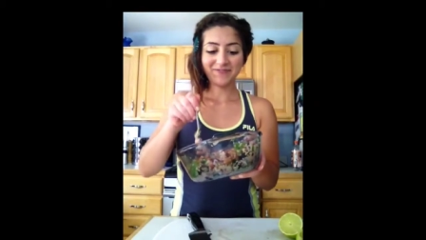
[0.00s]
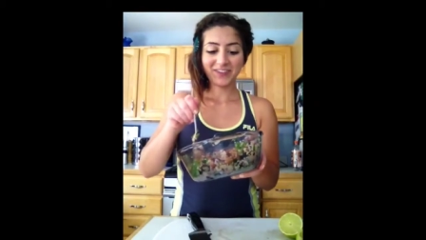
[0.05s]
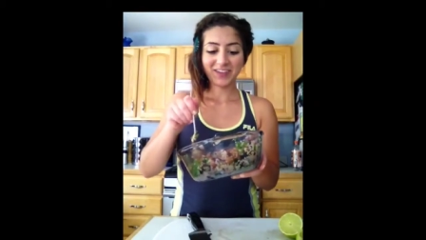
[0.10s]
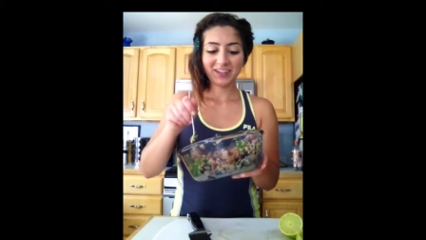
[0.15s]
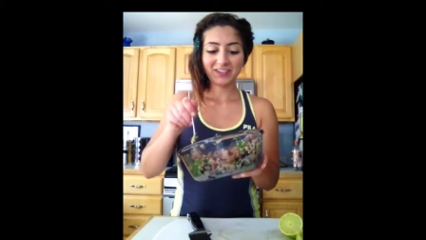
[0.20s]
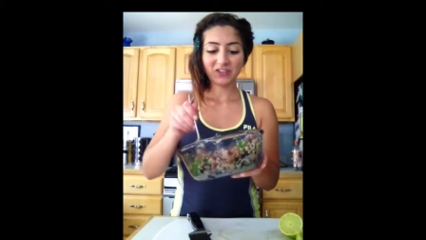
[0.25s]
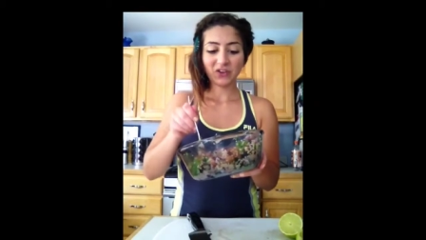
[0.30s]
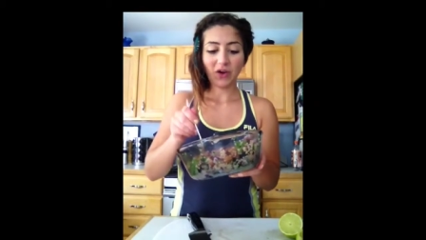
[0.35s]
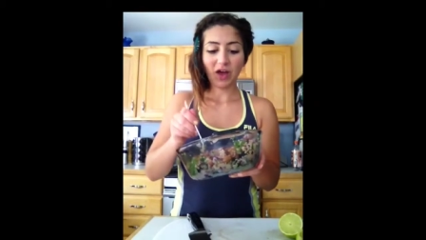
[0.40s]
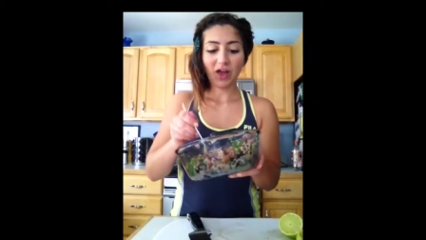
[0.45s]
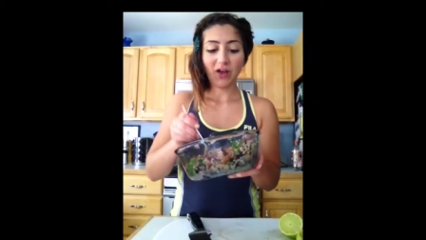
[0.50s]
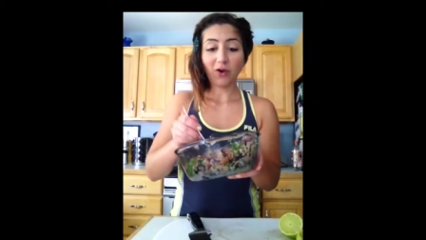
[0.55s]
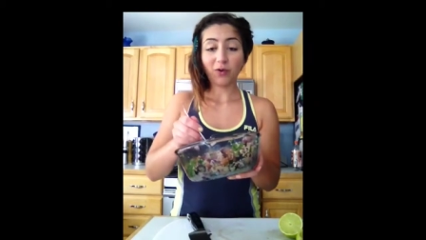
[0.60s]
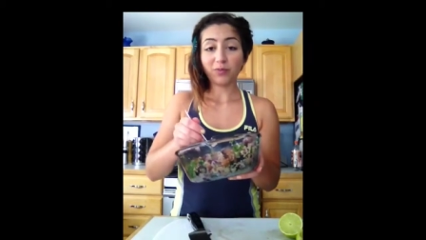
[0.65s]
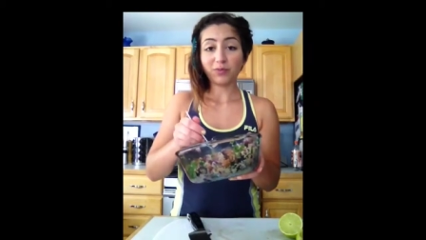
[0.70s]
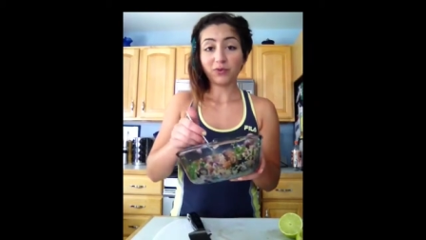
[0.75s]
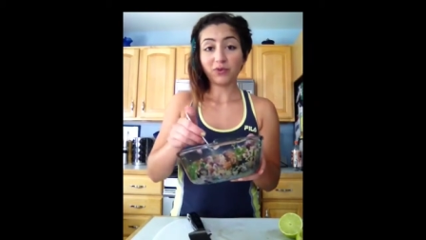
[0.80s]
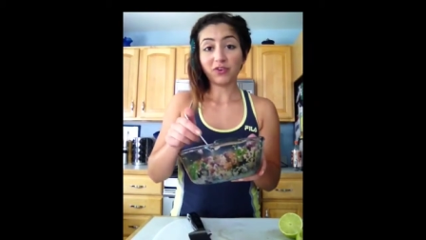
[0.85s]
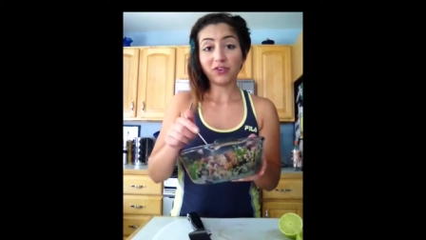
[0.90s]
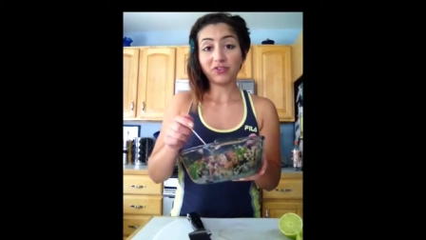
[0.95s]
So I hope
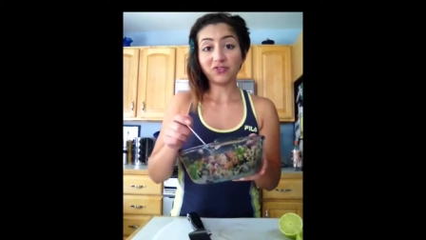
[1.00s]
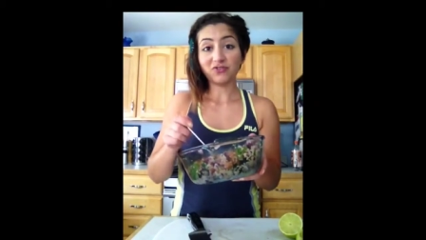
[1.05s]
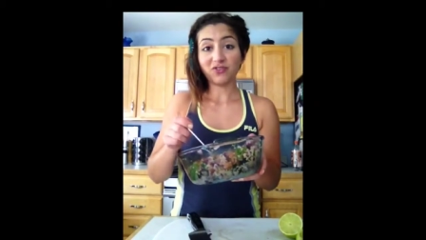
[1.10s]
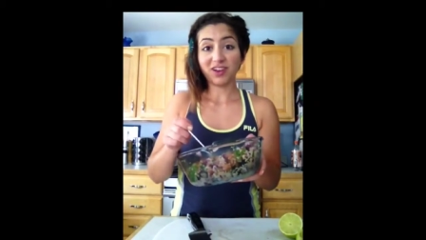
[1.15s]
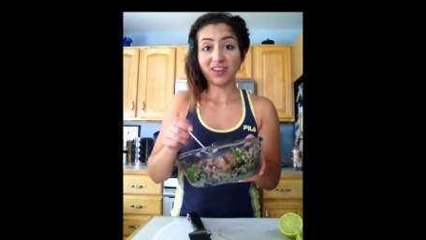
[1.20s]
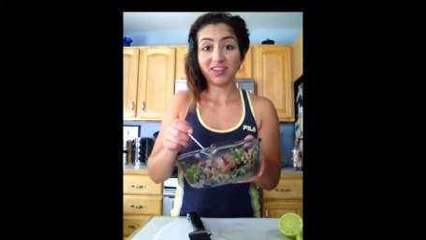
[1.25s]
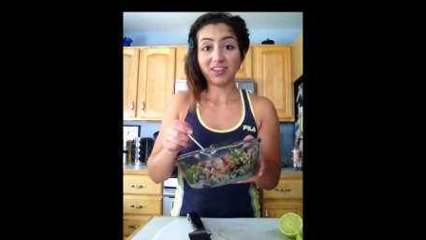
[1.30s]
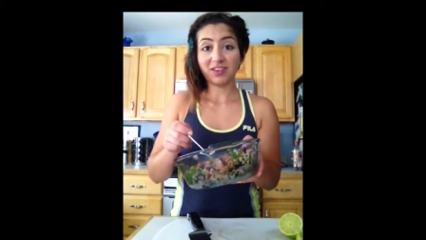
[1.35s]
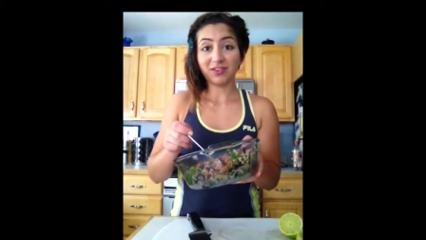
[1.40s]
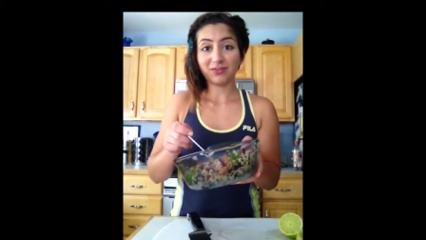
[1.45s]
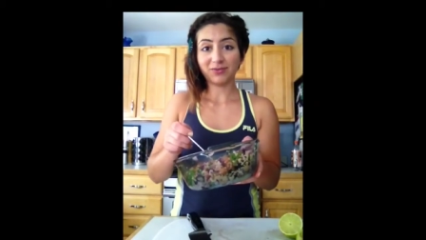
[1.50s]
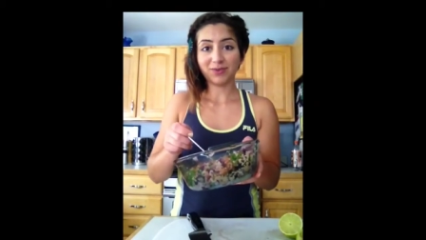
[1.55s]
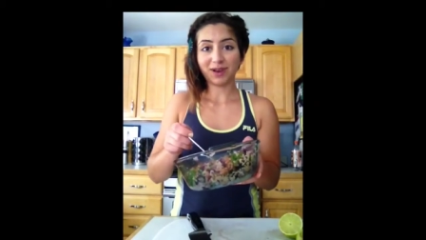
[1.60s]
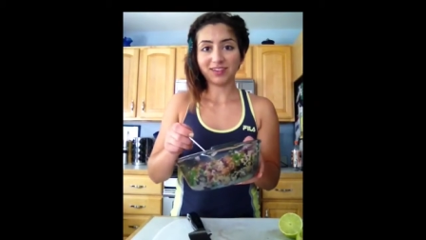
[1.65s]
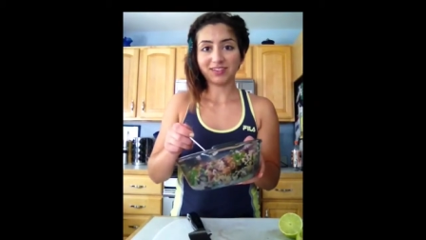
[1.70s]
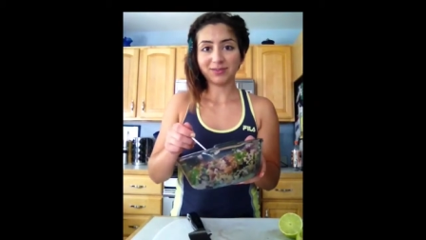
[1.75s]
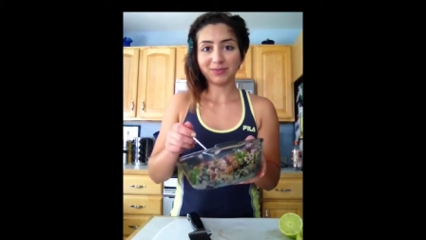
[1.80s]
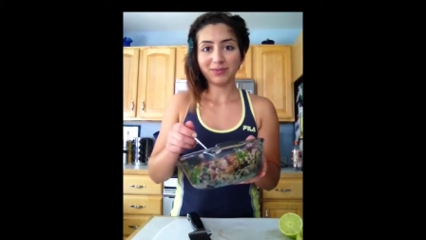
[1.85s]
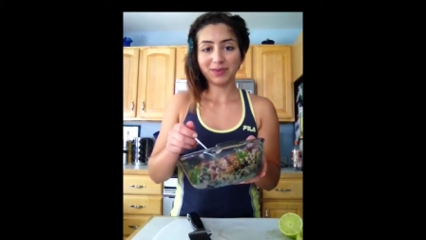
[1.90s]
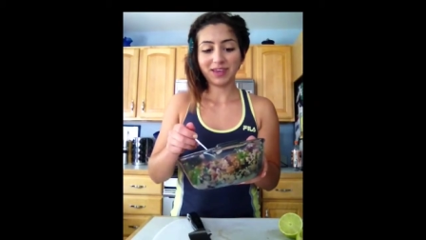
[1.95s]
you enjoyed this
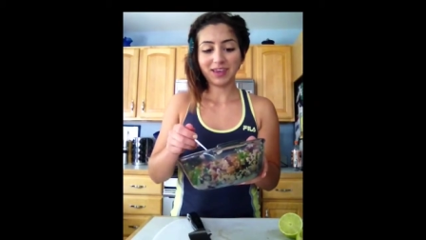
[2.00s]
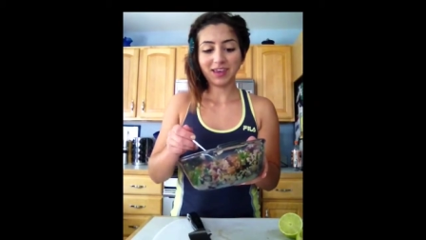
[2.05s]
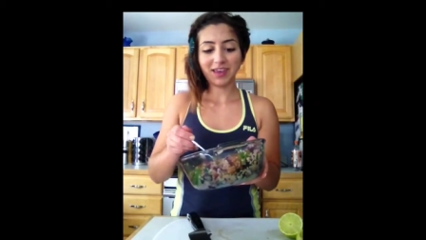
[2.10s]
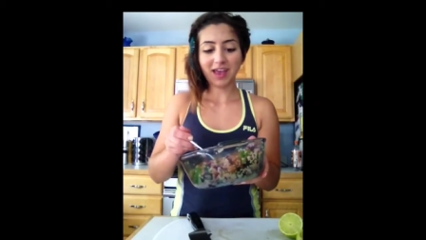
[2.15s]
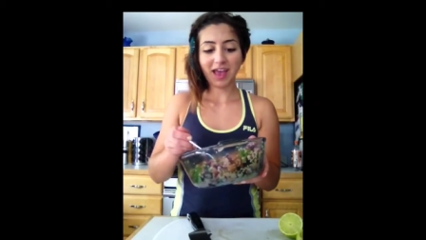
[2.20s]
recipe,